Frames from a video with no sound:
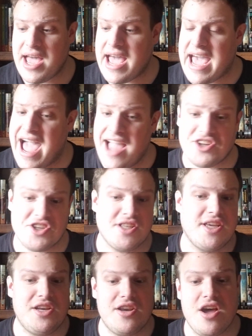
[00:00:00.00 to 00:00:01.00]

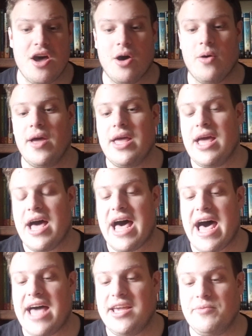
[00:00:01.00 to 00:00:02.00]
Actually, no.
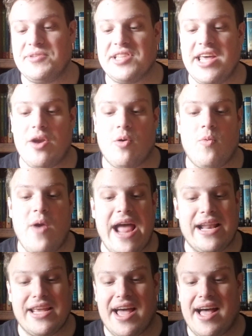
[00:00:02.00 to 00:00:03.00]
It was later
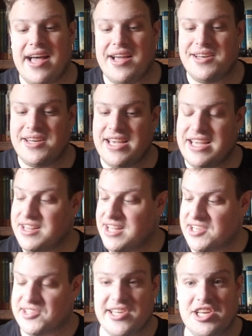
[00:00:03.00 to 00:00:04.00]
retconned in
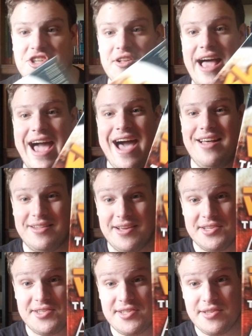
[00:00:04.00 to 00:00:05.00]
the Essential
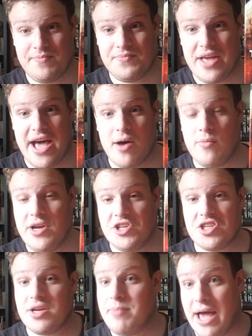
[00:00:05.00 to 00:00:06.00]
Atlas,
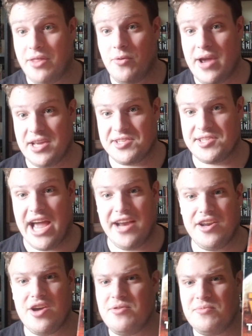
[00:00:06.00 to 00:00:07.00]
which, by the way,
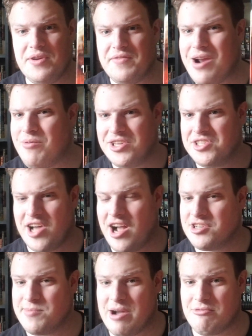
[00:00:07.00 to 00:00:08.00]
side note, we've not really
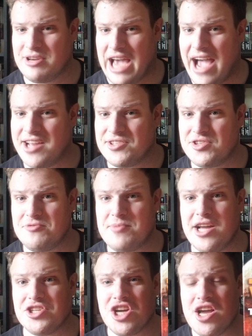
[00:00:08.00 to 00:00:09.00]
talked about guides too
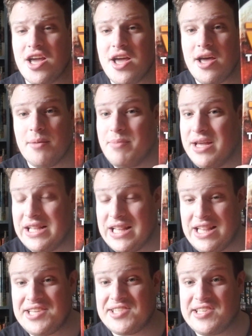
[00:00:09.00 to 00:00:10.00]
much, but
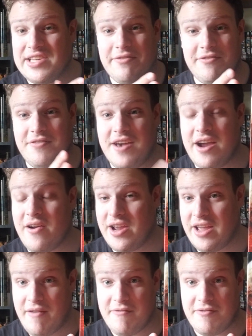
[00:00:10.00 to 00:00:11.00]
this is a
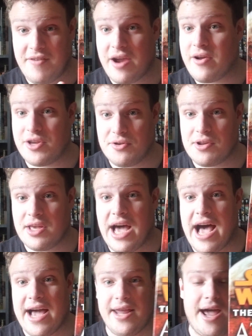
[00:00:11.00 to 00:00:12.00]
very, very good
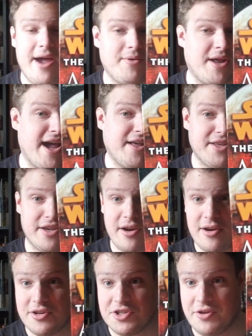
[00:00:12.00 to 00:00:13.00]
guide. I would highly
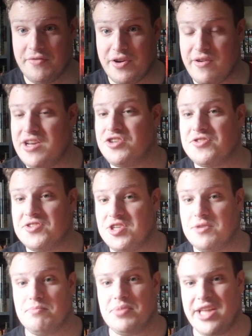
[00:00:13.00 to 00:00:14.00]
encourage you if you're
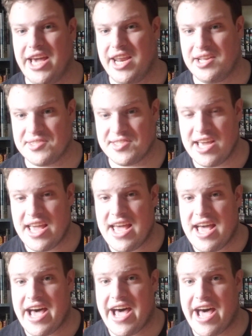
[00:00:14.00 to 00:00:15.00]
interested in planets,
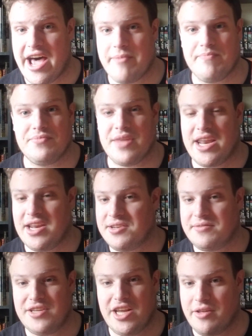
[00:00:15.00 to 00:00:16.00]

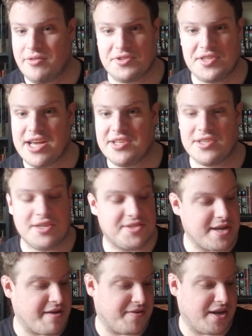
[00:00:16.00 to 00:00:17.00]
and there's tons of good
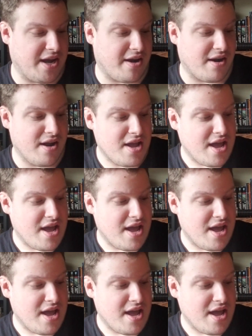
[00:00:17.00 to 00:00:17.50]
stuff in here.